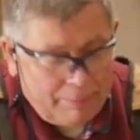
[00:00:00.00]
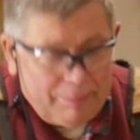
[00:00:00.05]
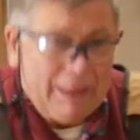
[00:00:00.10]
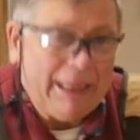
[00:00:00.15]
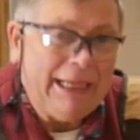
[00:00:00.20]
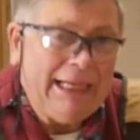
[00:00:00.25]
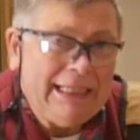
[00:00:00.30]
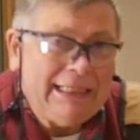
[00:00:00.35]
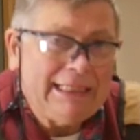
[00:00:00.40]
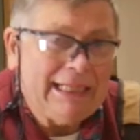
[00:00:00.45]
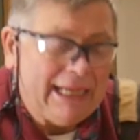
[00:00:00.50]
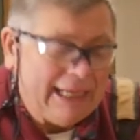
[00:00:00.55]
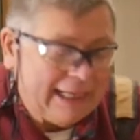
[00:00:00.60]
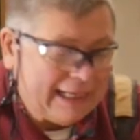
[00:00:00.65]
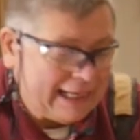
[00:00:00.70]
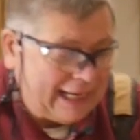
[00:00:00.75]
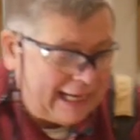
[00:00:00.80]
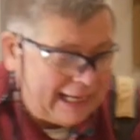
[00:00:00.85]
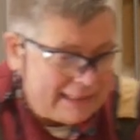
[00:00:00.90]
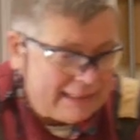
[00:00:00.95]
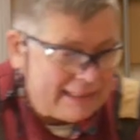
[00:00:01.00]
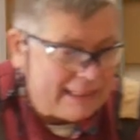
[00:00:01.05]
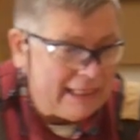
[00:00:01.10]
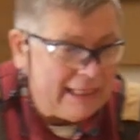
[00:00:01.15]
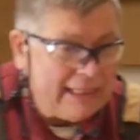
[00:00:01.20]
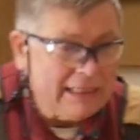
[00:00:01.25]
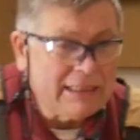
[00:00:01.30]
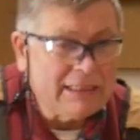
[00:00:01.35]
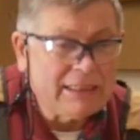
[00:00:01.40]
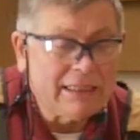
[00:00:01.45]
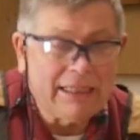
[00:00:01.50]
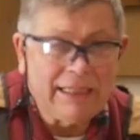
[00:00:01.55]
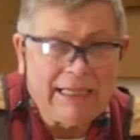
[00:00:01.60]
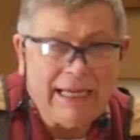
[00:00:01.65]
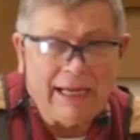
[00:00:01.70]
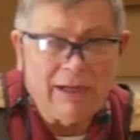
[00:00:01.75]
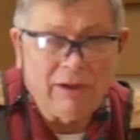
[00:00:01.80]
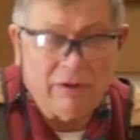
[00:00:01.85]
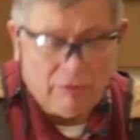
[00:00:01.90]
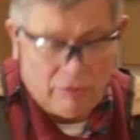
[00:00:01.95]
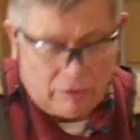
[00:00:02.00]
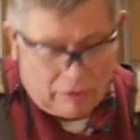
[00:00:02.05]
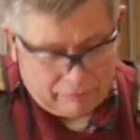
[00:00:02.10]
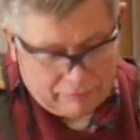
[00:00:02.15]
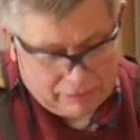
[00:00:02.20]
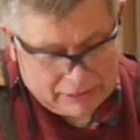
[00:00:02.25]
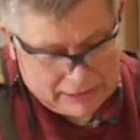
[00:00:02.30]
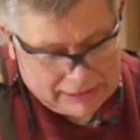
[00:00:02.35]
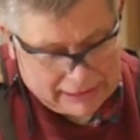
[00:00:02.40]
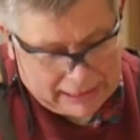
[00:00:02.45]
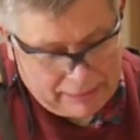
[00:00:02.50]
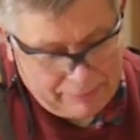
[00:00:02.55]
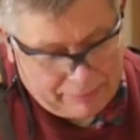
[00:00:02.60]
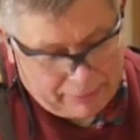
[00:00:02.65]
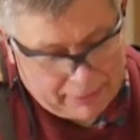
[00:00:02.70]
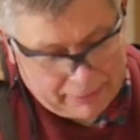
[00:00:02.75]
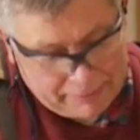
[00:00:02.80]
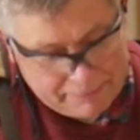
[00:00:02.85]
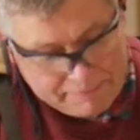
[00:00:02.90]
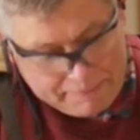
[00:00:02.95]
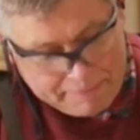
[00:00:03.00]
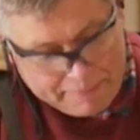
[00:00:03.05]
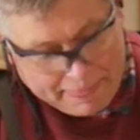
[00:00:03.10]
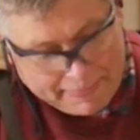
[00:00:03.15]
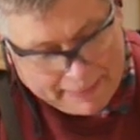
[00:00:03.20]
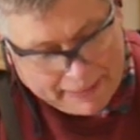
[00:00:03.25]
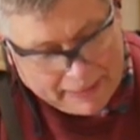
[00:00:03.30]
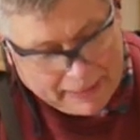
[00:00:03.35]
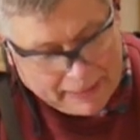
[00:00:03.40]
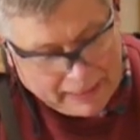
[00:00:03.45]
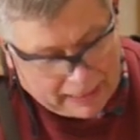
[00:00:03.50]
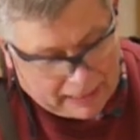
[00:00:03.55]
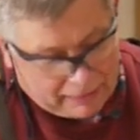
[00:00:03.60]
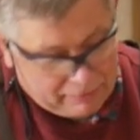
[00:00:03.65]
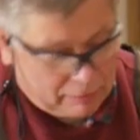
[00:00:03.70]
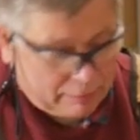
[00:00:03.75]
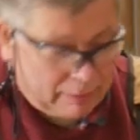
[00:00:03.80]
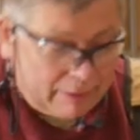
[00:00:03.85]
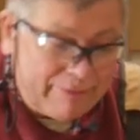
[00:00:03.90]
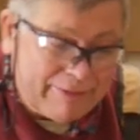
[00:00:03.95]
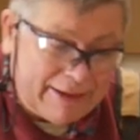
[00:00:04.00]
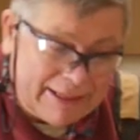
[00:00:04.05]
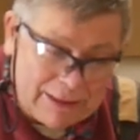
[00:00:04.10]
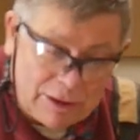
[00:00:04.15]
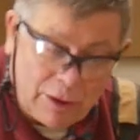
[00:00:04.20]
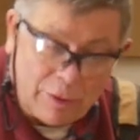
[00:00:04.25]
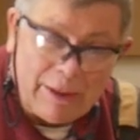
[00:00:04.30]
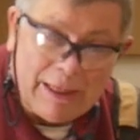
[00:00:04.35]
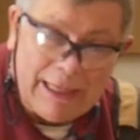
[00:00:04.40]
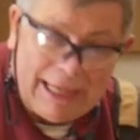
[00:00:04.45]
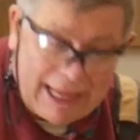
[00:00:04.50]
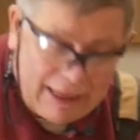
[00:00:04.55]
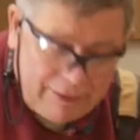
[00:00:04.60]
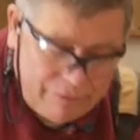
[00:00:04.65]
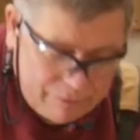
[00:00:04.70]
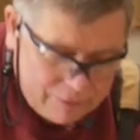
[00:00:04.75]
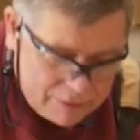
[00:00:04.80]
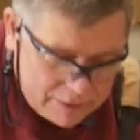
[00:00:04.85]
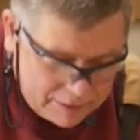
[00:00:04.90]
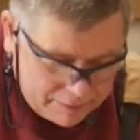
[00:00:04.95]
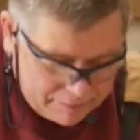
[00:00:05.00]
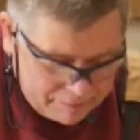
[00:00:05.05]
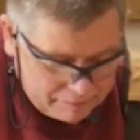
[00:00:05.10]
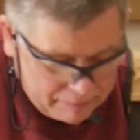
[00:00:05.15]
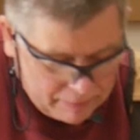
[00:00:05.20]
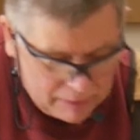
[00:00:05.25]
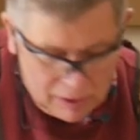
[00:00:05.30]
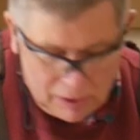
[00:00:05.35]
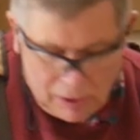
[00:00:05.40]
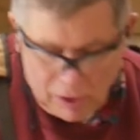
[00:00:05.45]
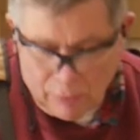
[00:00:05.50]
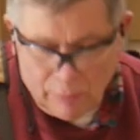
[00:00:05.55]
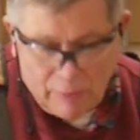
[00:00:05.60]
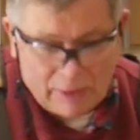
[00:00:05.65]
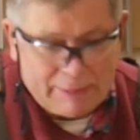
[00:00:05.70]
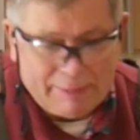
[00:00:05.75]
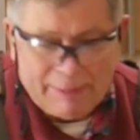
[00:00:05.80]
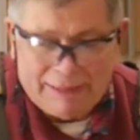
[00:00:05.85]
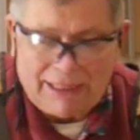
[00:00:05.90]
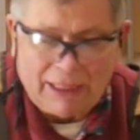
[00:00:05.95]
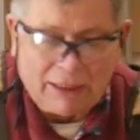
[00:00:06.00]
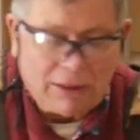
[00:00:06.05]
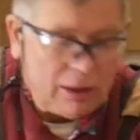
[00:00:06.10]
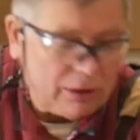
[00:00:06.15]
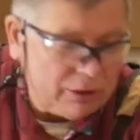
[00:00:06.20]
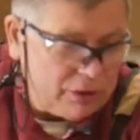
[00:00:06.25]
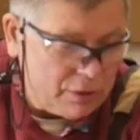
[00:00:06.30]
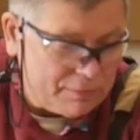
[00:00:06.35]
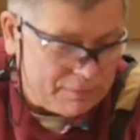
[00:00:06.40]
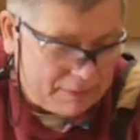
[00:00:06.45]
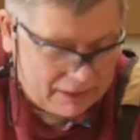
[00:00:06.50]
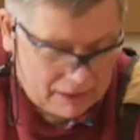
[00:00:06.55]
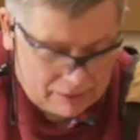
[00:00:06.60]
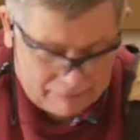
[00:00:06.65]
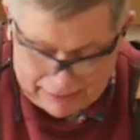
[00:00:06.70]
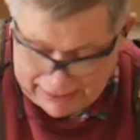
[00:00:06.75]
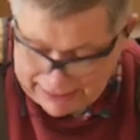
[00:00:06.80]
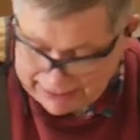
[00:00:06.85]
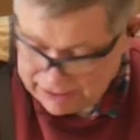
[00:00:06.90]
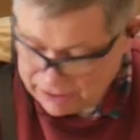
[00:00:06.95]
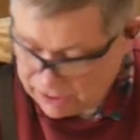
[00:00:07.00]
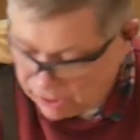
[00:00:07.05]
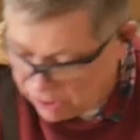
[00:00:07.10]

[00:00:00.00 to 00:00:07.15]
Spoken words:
blade canted to the angle of the taper. I've got my fence on the left, which means I can't use my overhead